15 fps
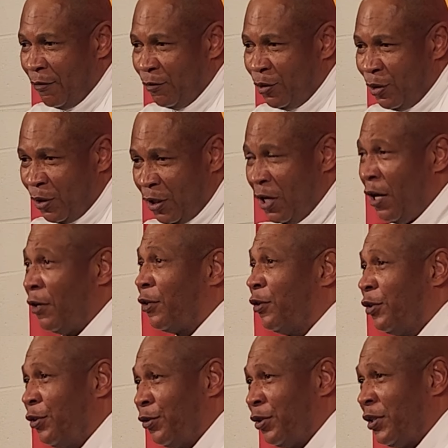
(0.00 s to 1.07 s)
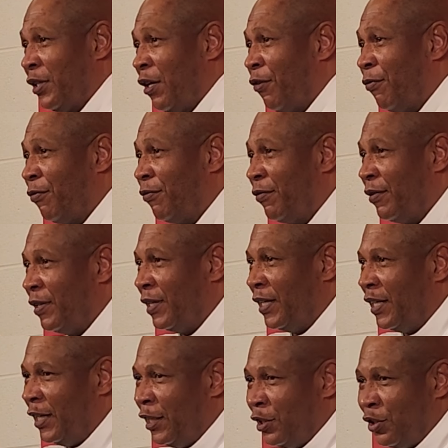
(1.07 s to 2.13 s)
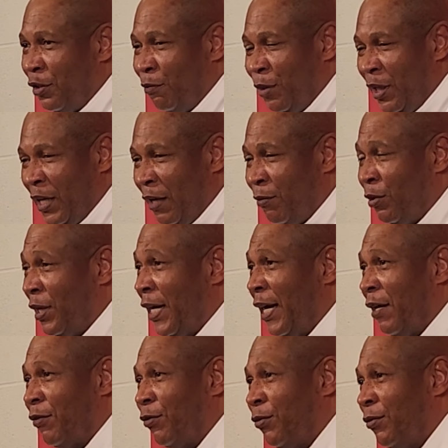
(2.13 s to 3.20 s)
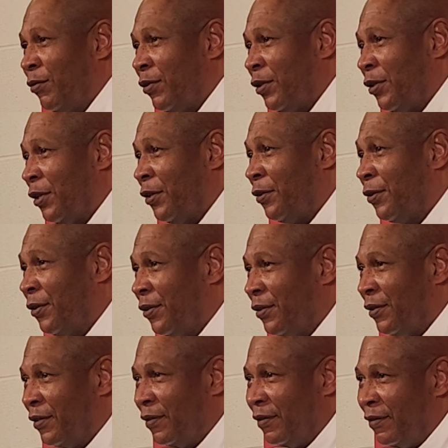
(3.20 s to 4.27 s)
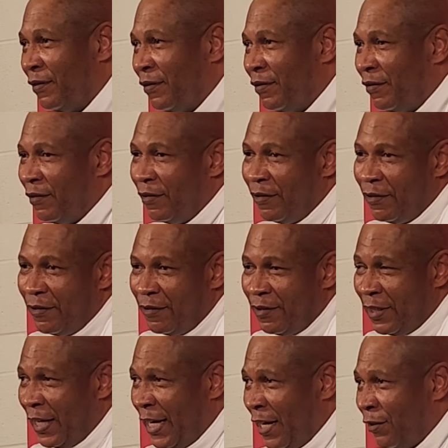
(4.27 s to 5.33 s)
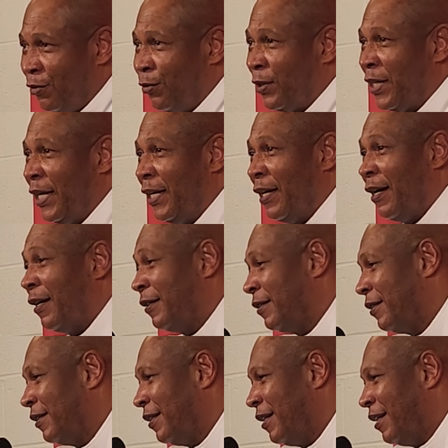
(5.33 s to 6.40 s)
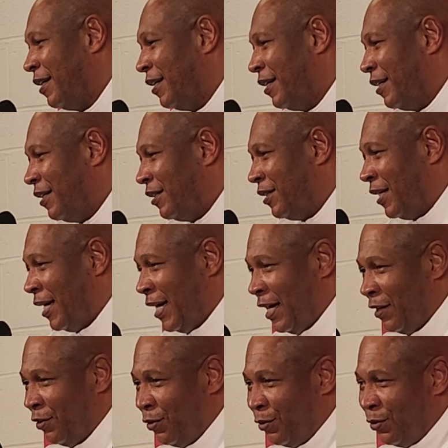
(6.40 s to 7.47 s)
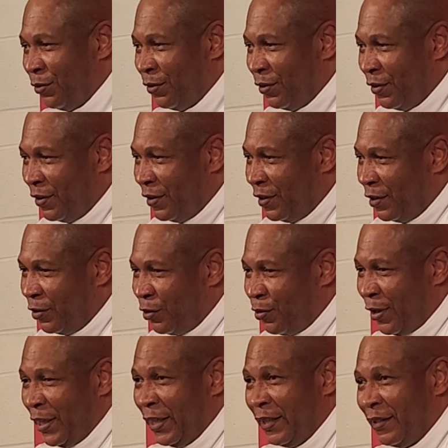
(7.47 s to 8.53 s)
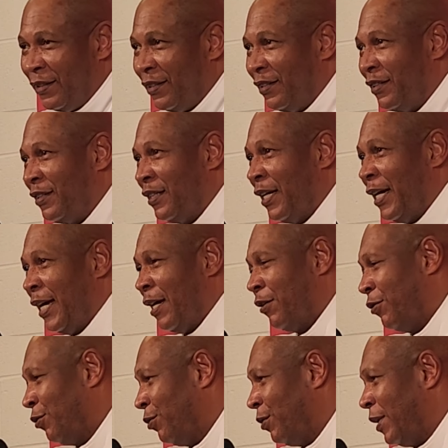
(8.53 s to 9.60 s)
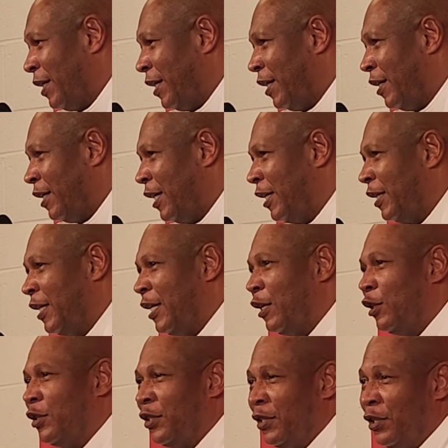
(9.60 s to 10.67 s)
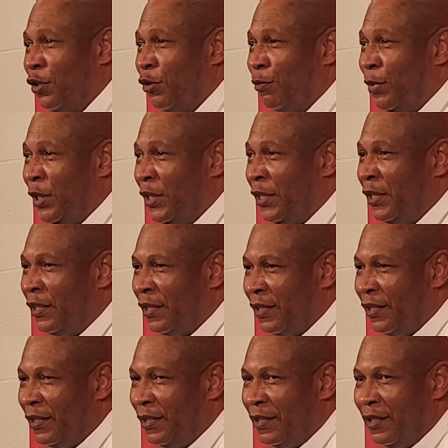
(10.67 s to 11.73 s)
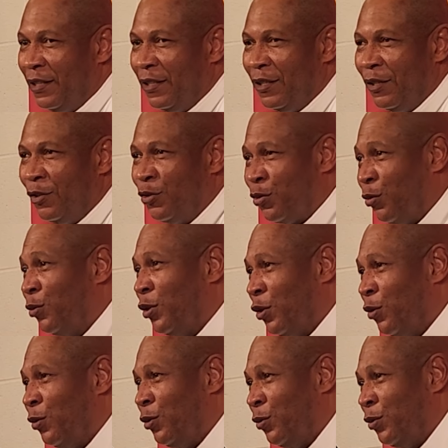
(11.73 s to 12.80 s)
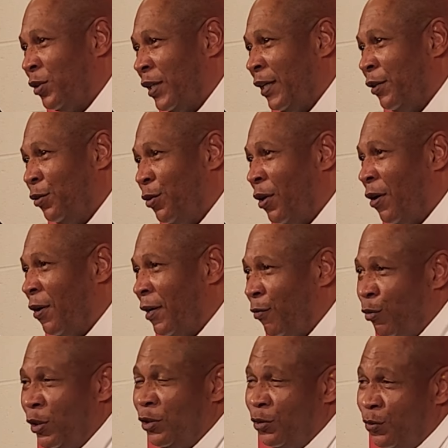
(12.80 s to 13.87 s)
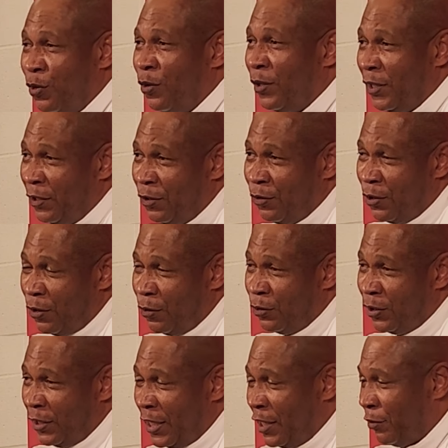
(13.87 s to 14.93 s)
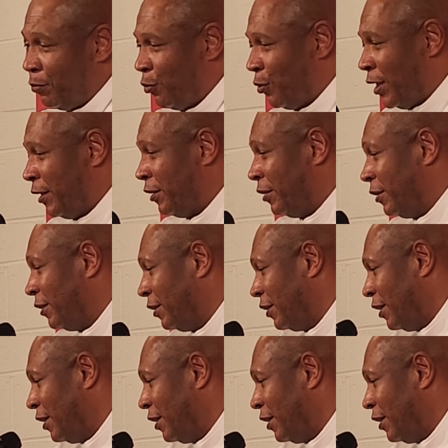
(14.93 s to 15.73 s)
to conquer yourself, is to be able to handle clutter, to handle chaos, to handle critics, to handle, and then still be true to who you say you are and what you want and your goals and aspirations.